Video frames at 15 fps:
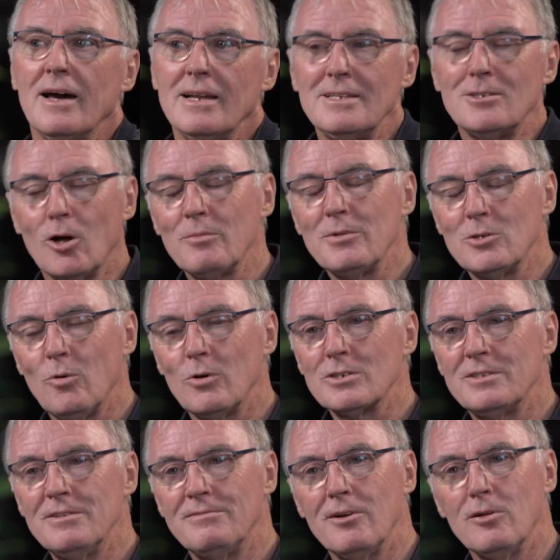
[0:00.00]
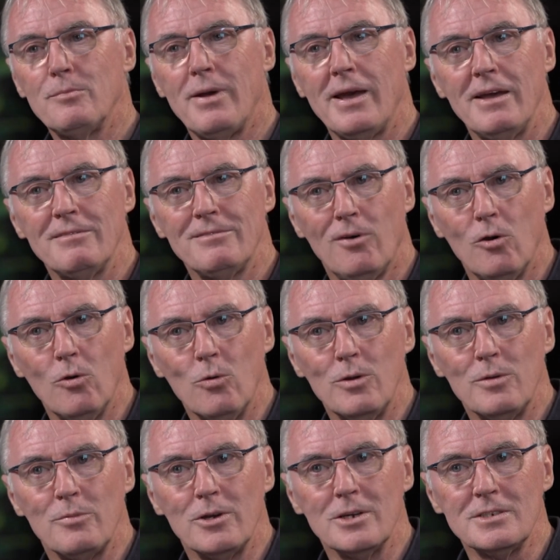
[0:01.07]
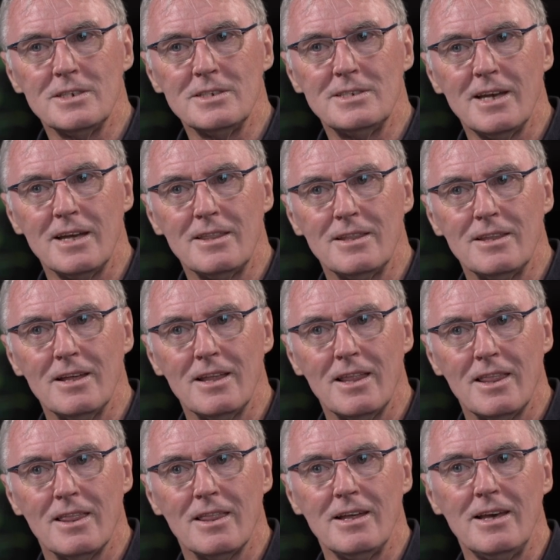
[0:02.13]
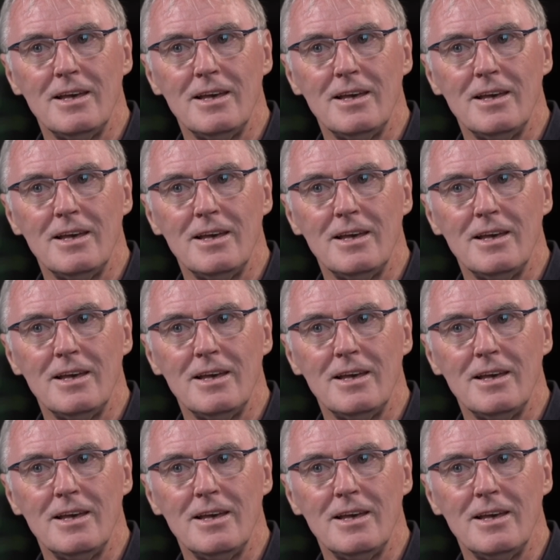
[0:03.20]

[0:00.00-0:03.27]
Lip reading: And he told me to watch the film Pay It Forward, because he said that